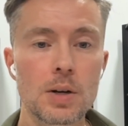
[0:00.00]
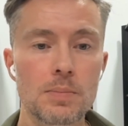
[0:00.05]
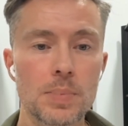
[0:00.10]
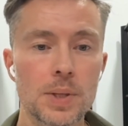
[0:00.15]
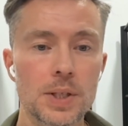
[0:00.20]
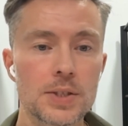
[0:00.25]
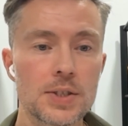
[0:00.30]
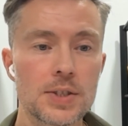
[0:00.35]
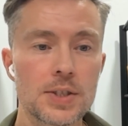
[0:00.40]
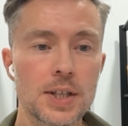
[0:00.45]

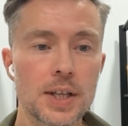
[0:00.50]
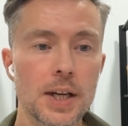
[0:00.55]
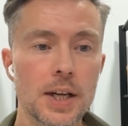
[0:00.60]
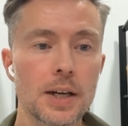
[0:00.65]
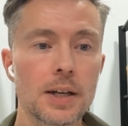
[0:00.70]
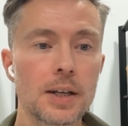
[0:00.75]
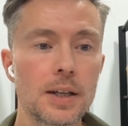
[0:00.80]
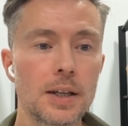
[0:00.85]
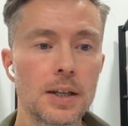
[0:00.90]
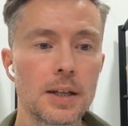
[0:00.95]
but
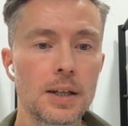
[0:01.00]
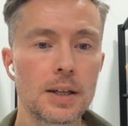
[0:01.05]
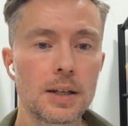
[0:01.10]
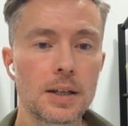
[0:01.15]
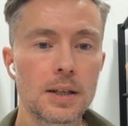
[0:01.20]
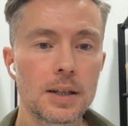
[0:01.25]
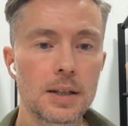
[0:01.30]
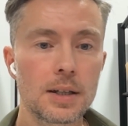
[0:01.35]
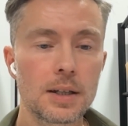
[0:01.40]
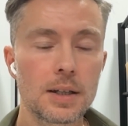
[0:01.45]

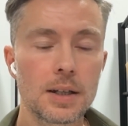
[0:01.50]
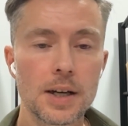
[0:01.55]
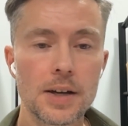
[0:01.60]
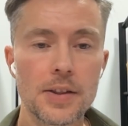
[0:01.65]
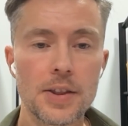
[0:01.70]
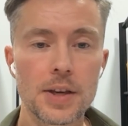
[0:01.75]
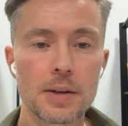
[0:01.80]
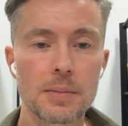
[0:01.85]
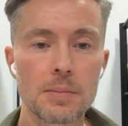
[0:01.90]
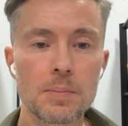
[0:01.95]
I
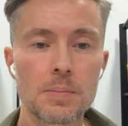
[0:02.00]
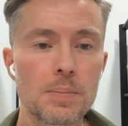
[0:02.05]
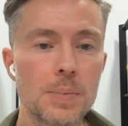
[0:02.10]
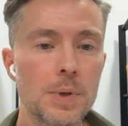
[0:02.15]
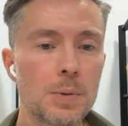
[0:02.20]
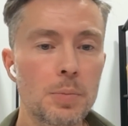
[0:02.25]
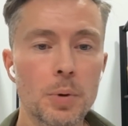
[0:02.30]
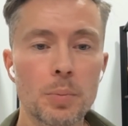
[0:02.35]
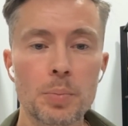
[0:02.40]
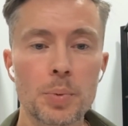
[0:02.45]
think
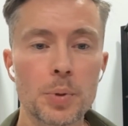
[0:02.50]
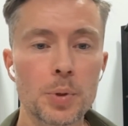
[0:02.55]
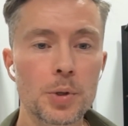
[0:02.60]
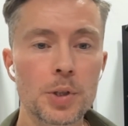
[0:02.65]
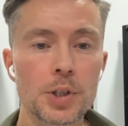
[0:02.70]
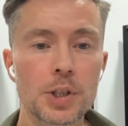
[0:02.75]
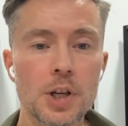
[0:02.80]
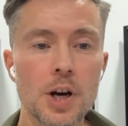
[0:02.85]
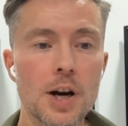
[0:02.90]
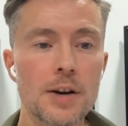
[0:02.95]
people
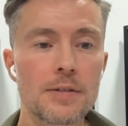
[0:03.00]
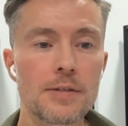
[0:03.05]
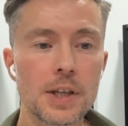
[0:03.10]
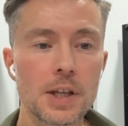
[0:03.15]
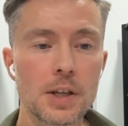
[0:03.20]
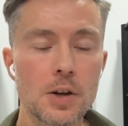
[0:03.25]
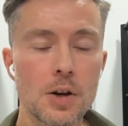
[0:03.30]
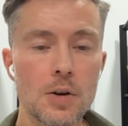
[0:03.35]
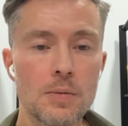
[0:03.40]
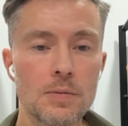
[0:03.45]
brewing coffee
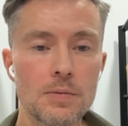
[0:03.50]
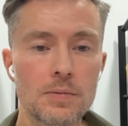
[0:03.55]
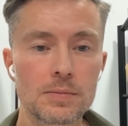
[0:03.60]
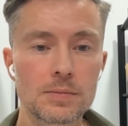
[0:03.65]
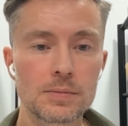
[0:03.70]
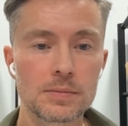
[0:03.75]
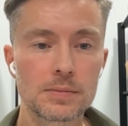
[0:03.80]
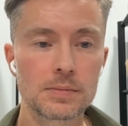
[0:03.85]
at home